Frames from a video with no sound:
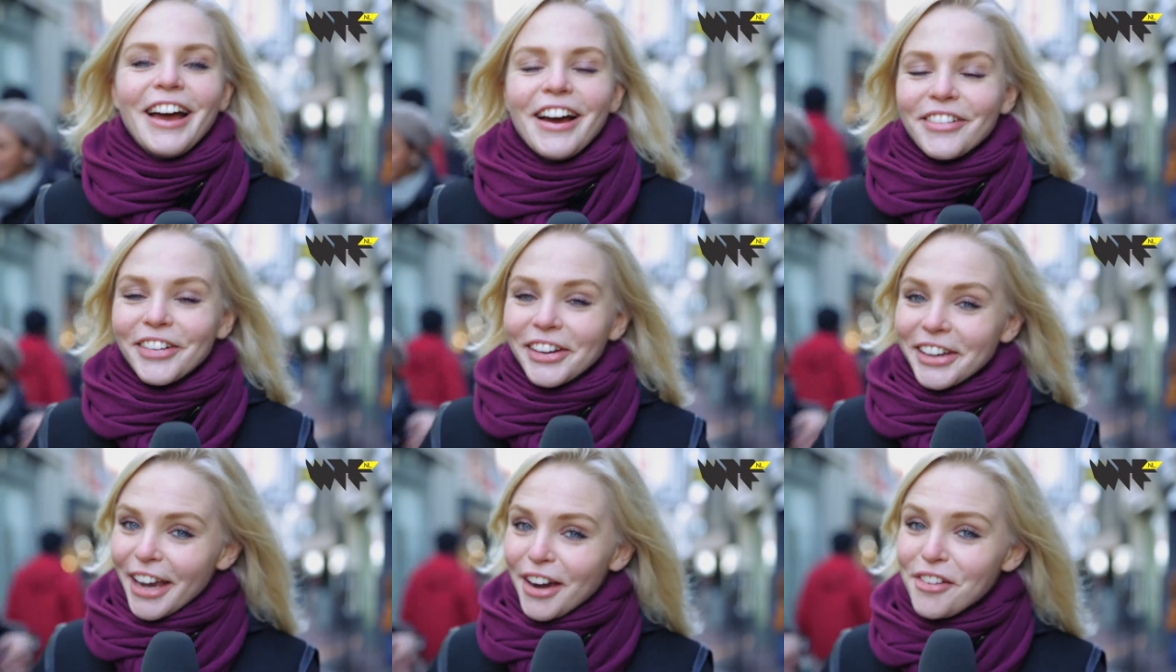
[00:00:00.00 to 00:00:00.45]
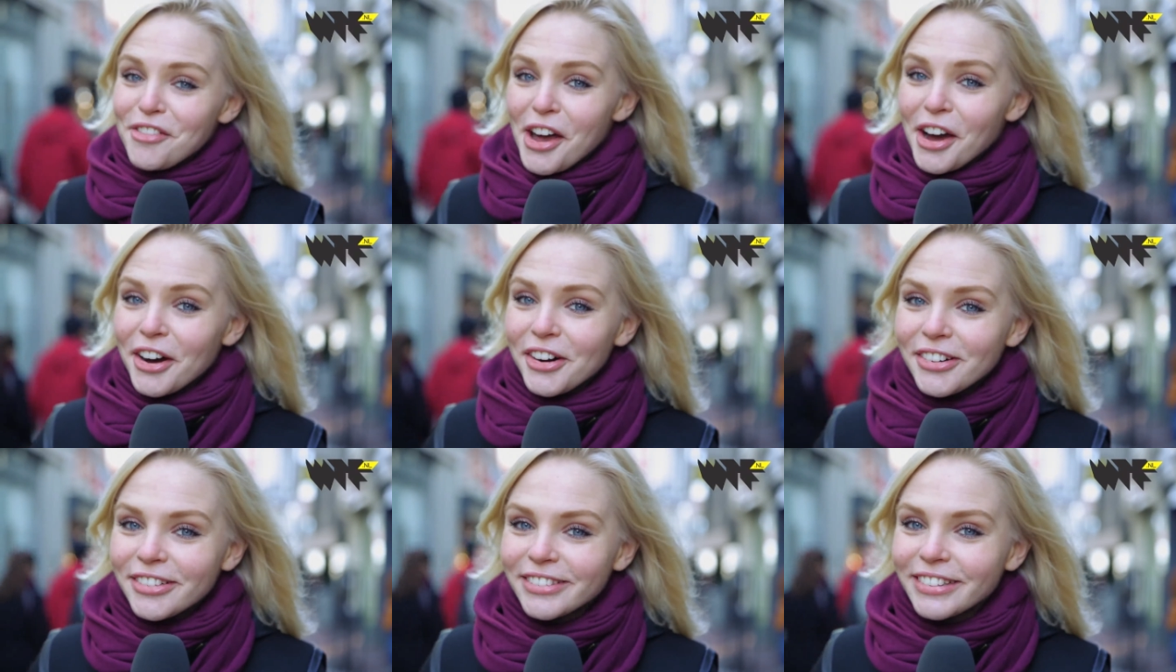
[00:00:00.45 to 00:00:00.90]
Want
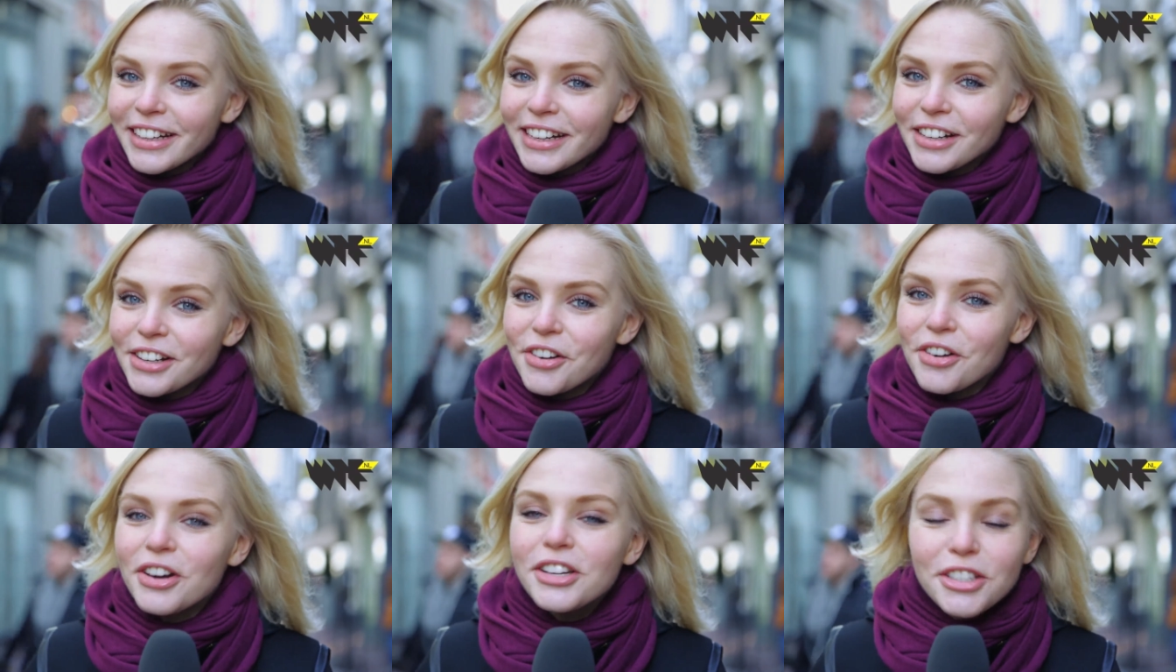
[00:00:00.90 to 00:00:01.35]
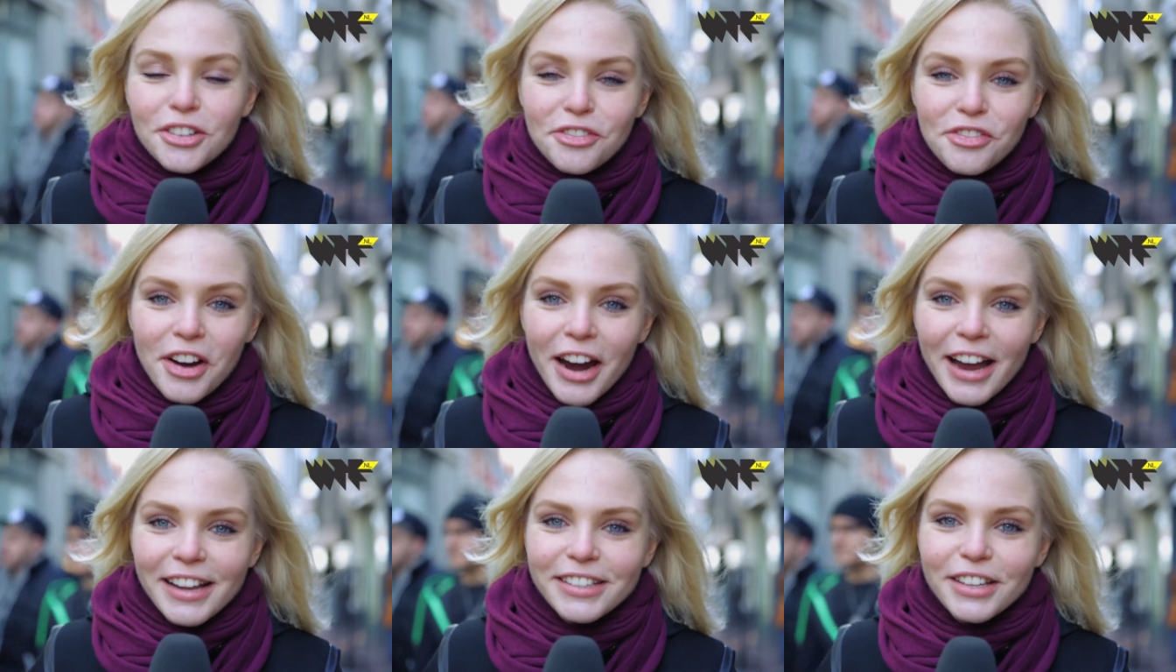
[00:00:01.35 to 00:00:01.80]
jawel,
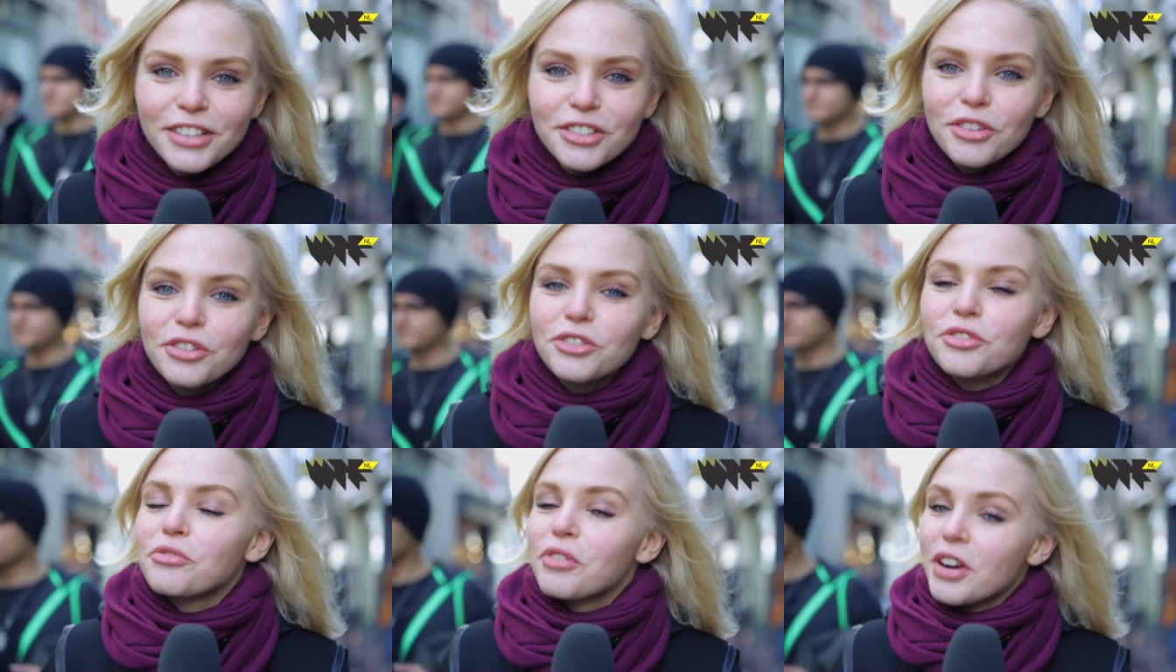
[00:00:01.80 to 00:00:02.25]
Christopher Atkins was